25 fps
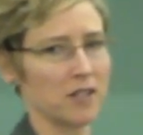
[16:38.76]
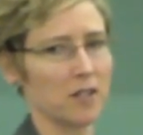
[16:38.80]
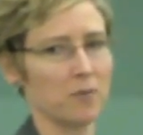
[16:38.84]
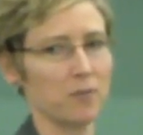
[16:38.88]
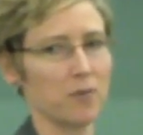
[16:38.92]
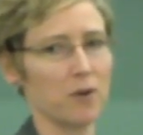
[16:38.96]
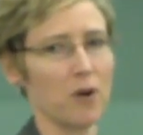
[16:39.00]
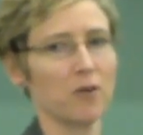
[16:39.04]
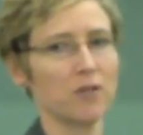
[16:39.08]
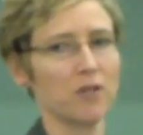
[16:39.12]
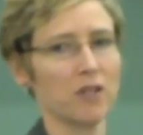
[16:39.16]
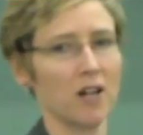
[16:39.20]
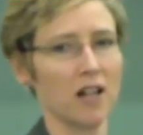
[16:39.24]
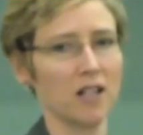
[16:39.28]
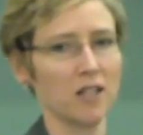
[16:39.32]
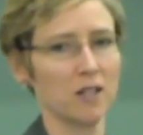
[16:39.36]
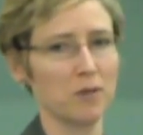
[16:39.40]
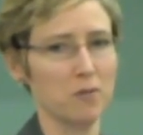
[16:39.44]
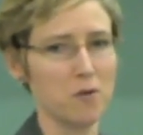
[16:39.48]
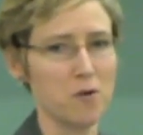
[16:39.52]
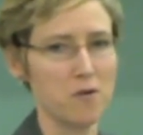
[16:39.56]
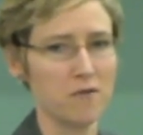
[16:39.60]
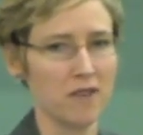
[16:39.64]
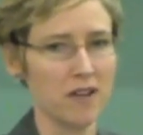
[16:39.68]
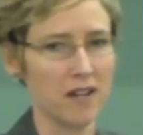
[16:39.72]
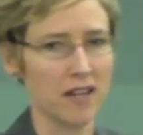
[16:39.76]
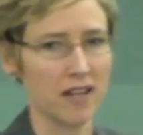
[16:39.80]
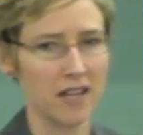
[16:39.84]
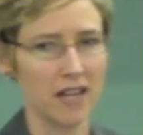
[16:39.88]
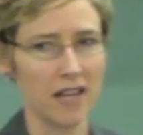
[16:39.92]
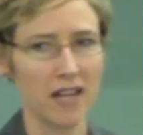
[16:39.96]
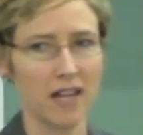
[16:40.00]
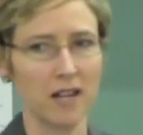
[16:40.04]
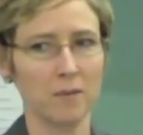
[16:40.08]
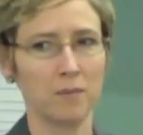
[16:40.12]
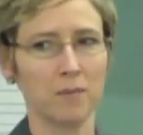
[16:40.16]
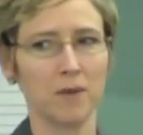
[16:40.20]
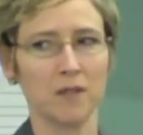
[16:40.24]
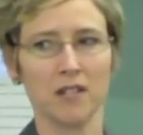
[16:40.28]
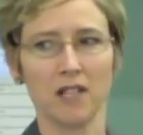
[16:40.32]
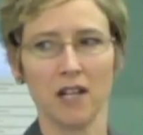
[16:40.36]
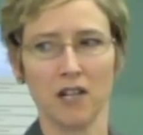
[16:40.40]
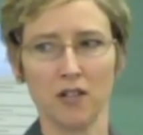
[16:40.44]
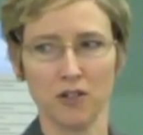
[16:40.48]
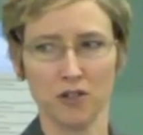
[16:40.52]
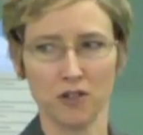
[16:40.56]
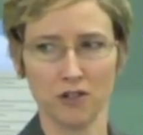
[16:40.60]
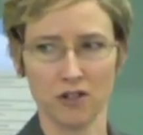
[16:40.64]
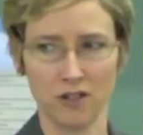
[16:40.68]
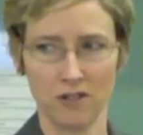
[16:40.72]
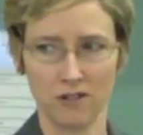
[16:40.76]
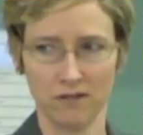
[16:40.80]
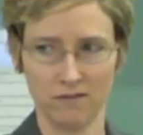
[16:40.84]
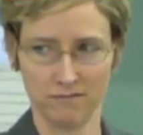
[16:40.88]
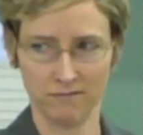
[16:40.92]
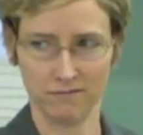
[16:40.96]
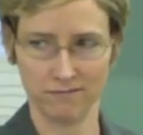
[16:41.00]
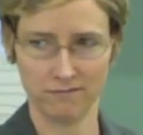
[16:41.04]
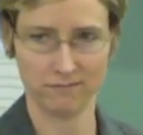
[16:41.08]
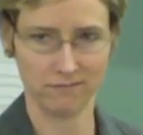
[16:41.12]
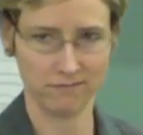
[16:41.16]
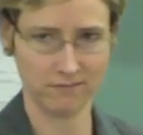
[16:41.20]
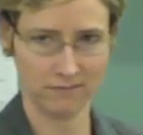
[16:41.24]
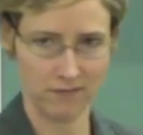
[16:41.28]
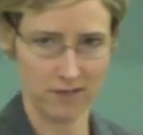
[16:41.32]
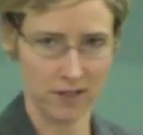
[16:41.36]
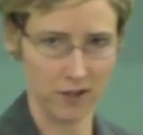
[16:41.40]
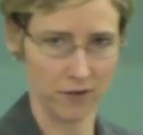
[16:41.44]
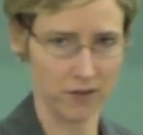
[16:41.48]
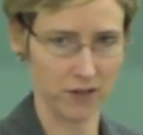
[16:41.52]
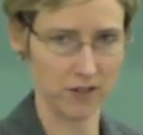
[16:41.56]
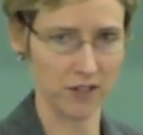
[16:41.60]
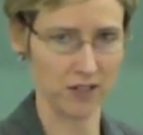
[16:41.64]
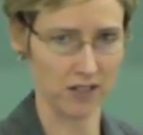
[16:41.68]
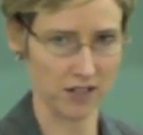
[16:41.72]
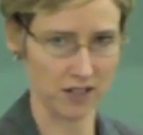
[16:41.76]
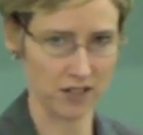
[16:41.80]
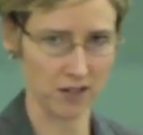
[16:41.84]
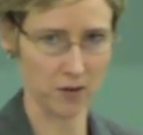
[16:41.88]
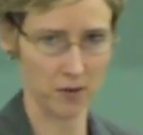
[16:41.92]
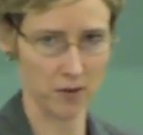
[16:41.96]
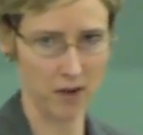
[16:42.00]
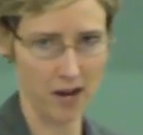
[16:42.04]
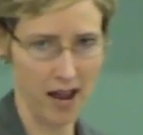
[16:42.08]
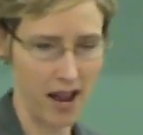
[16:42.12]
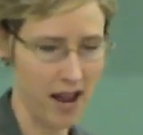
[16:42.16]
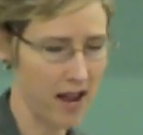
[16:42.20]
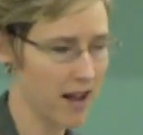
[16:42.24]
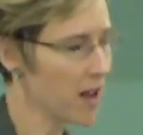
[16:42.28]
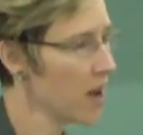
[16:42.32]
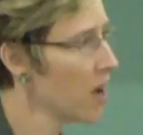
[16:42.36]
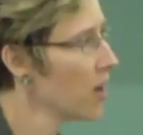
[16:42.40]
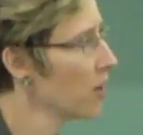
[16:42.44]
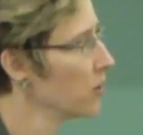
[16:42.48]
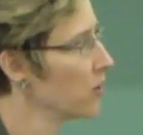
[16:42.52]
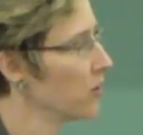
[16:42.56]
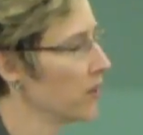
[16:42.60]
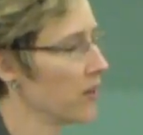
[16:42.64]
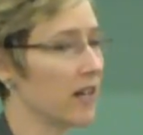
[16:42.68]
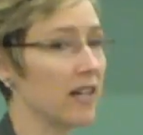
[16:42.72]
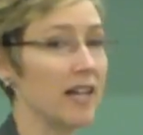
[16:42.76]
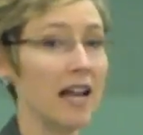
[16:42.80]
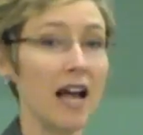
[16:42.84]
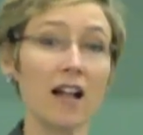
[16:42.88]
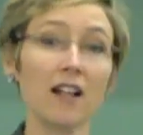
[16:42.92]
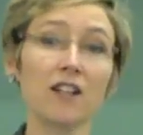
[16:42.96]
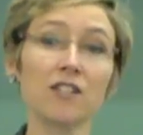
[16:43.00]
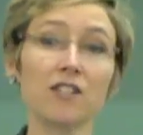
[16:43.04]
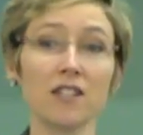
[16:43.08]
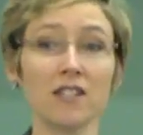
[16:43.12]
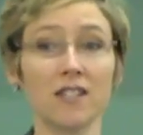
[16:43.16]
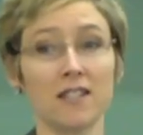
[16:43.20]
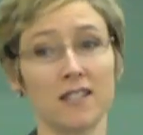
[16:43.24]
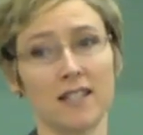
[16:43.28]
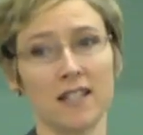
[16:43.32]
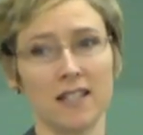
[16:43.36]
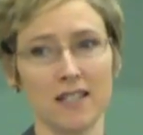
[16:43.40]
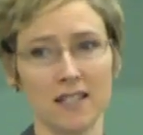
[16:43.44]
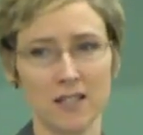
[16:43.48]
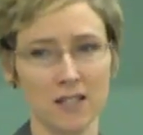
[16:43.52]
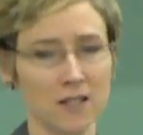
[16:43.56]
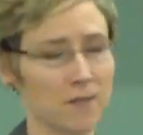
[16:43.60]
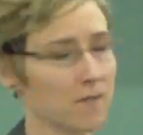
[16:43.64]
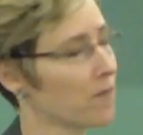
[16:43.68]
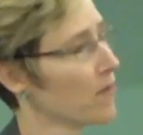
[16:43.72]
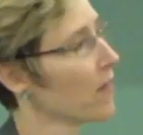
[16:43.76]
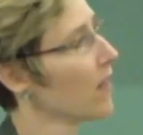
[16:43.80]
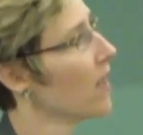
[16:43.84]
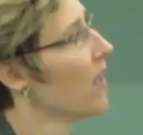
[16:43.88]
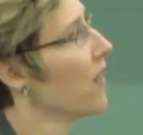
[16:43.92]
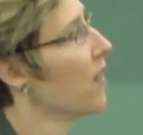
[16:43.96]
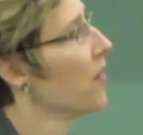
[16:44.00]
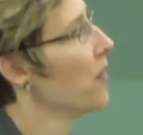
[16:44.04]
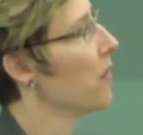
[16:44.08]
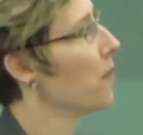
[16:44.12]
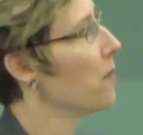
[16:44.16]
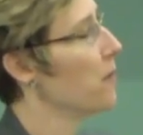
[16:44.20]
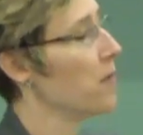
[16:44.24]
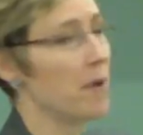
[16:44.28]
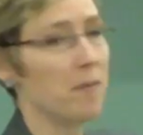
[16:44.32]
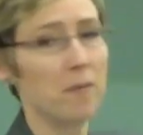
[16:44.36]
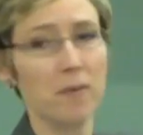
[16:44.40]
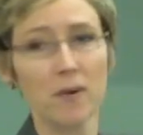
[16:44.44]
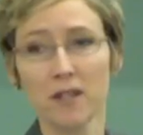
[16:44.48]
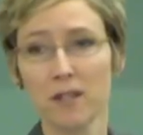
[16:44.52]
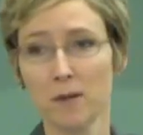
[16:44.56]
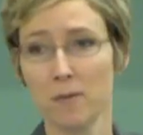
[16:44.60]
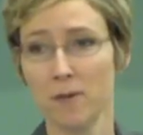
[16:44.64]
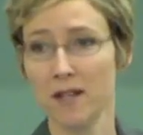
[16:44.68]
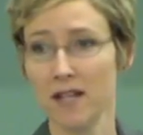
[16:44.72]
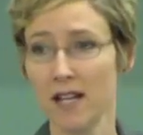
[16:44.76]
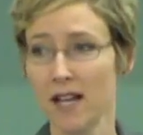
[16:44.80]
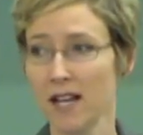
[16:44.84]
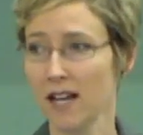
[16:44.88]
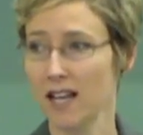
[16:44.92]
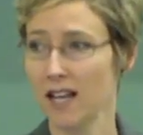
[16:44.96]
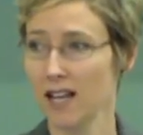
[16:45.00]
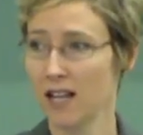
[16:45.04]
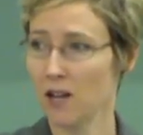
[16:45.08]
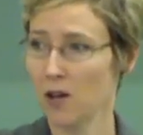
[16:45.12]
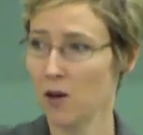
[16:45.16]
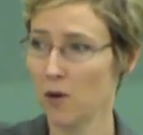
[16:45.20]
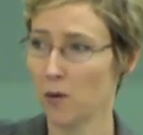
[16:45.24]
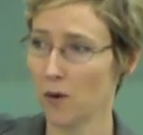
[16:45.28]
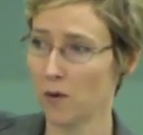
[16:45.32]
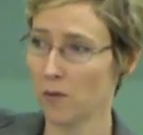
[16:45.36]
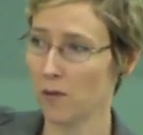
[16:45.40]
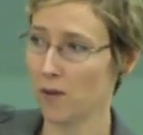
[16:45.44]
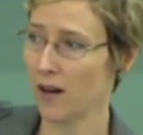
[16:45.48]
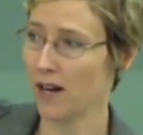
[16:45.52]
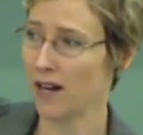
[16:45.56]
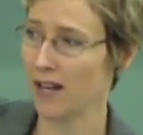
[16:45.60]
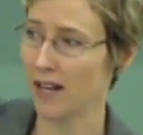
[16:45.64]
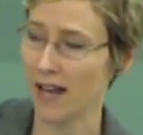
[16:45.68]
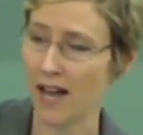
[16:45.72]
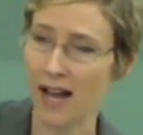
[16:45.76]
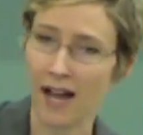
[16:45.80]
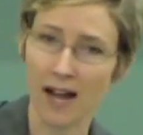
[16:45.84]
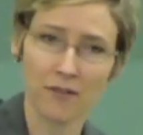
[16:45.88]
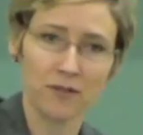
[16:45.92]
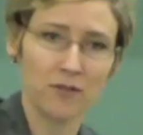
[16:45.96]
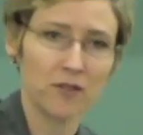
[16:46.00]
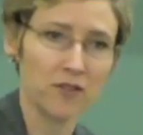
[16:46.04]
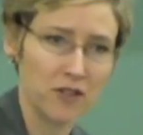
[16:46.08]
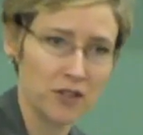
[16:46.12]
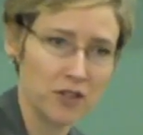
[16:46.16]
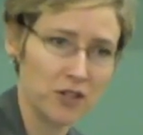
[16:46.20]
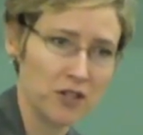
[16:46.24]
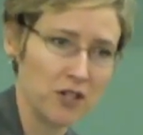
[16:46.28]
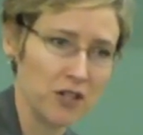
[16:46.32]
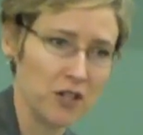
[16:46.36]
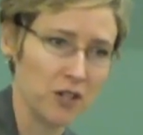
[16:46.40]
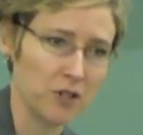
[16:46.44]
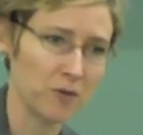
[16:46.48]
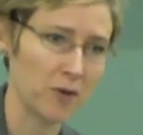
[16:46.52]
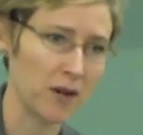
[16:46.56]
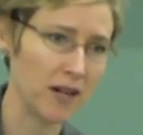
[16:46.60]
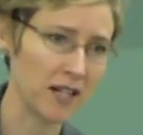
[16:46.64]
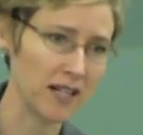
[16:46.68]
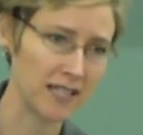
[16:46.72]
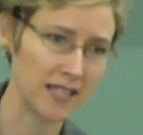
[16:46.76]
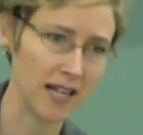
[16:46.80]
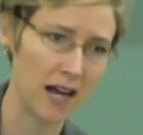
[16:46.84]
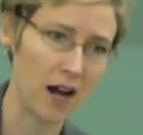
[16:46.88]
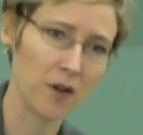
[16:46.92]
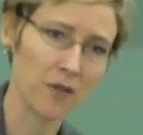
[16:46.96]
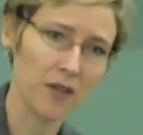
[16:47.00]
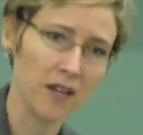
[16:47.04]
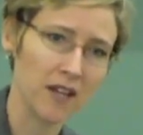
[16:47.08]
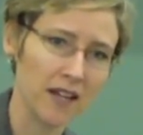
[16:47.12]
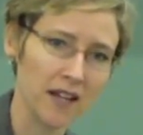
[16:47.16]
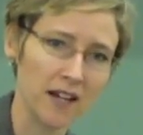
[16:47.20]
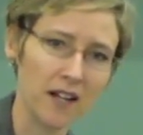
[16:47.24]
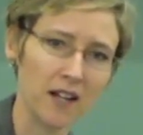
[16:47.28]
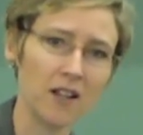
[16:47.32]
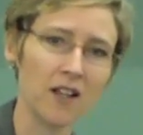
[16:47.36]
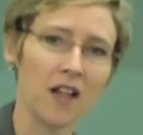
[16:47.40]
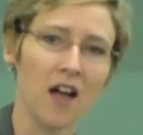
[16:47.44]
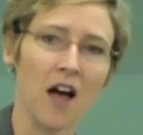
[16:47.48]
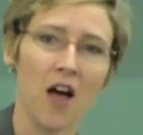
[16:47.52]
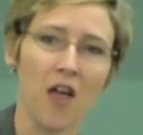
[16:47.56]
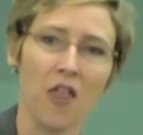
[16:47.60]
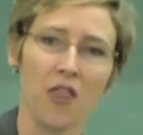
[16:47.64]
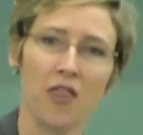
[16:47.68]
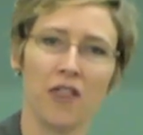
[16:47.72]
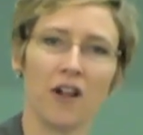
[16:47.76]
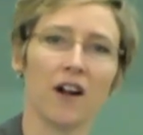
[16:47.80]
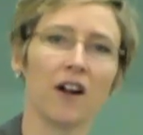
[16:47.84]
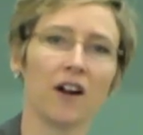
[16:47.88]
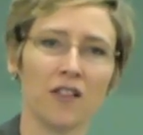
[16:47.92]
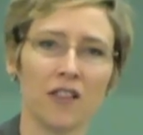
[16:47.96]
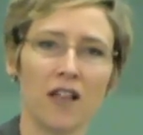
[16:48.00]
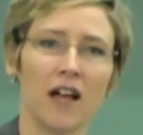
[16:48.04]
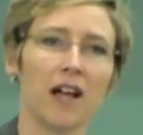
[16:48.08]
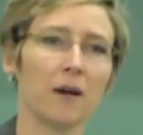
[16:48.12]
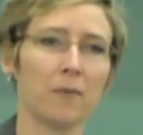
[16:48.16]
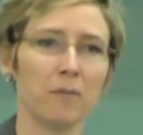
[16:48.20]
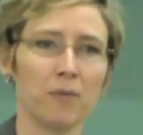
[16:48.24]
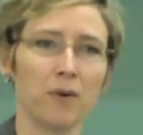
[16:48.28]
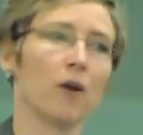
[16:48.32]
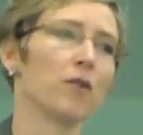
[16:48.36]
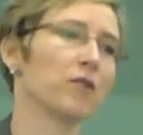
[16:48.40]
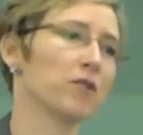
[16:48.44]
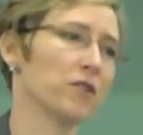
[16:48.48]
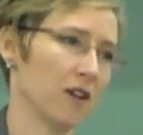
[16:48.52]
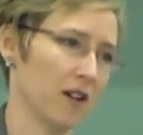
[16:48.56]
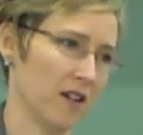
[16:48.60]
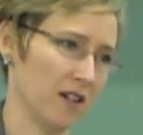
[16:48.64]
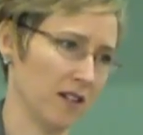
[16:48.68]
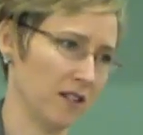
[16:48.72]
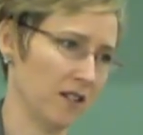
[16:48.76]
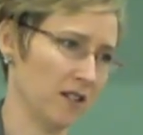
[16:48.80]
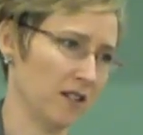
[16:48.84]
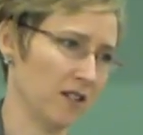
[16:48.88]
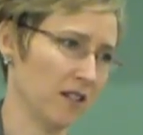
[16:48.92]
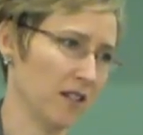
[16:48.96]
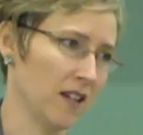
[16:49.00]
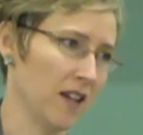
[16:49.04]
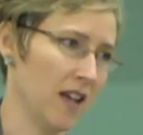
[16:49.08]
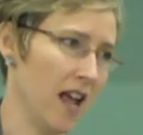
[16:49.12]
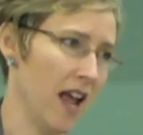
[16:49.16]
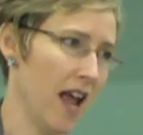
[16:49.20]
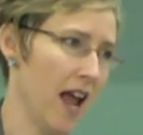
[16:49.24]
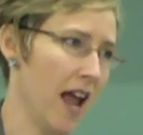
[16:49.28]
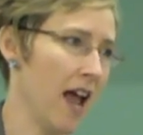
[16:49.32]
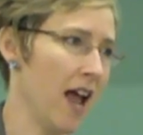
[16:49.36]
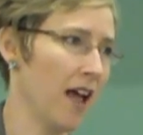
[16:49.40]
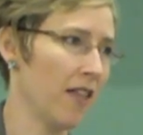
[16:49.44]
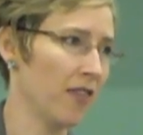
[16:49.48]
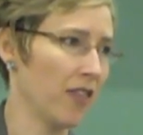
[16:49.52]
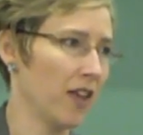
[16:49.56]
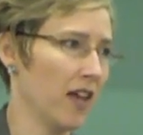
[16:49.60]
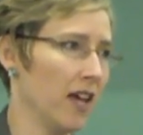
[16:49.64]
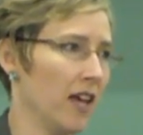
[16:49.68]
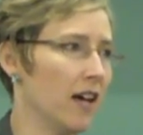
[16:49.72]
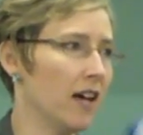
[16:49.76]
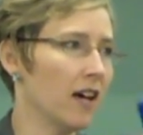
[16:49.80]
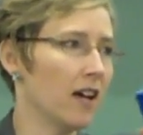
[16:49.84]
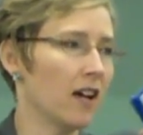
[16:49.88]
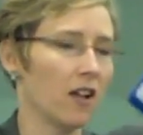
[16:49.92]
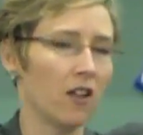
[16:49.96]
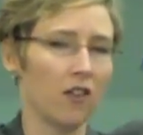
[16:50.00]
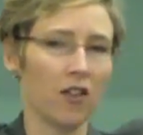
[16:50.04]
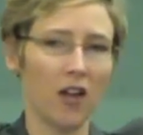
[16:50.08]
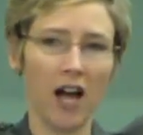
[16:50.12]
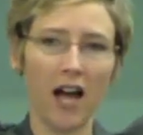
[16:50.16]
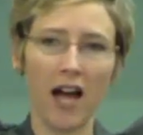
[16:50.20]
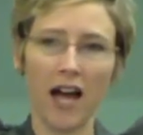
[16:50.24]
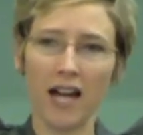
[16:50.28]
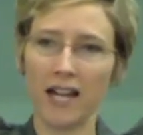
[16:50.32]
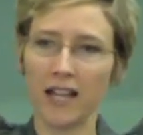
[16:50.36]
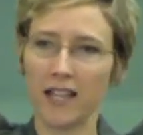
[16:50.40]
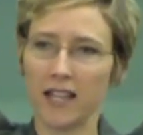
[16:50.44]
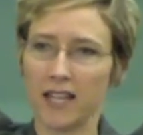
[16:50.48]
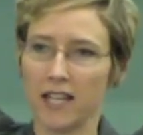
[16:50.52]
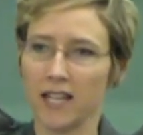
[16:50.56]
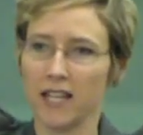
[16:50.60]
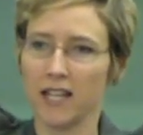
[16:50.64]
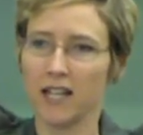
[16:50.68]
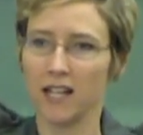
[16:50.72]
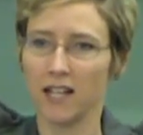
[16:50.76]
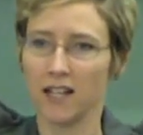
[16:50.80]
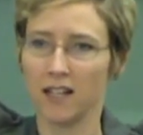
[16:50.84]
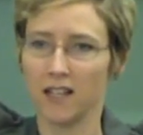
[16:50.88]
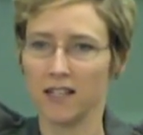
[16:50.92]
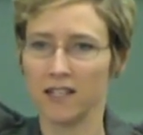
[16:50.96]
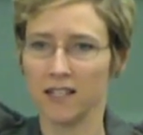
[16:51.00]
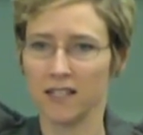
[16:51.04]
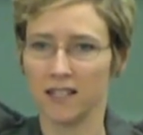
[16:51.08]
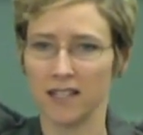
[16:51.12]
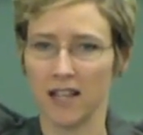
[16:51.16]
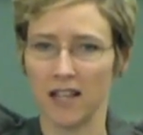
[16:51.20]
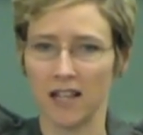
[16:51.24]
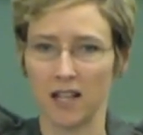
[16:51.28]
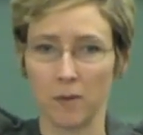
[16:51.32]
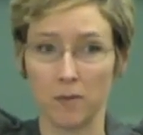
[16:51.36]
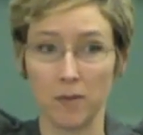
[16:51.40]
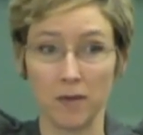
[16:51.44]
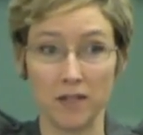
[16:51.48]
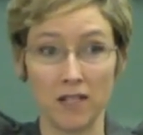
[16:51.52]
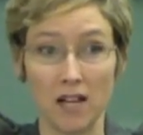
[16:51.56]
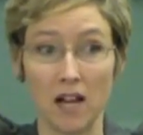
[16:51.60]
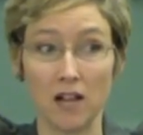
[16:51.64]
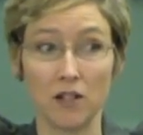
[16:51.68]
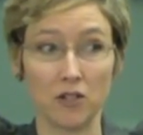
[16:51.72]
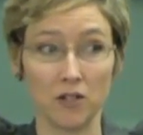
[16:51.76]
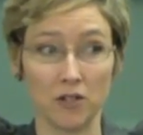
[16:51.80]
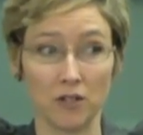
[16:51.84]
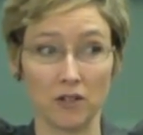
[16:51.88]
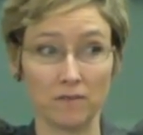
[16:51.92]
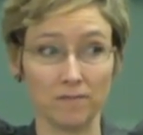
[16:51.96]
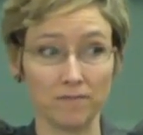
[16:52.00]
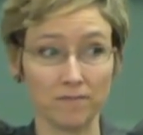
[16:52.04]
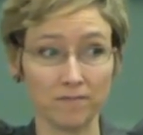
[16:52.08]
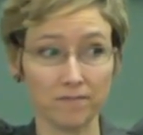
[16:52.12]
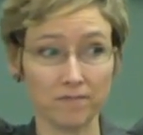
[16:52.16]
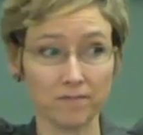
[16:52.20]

and protons moving in potential differences, okay? So the analogy is this. The people at the beginning who were running after the cheese, running down the hill, they're like protons. And the hill, the height of the hill, is like a potential.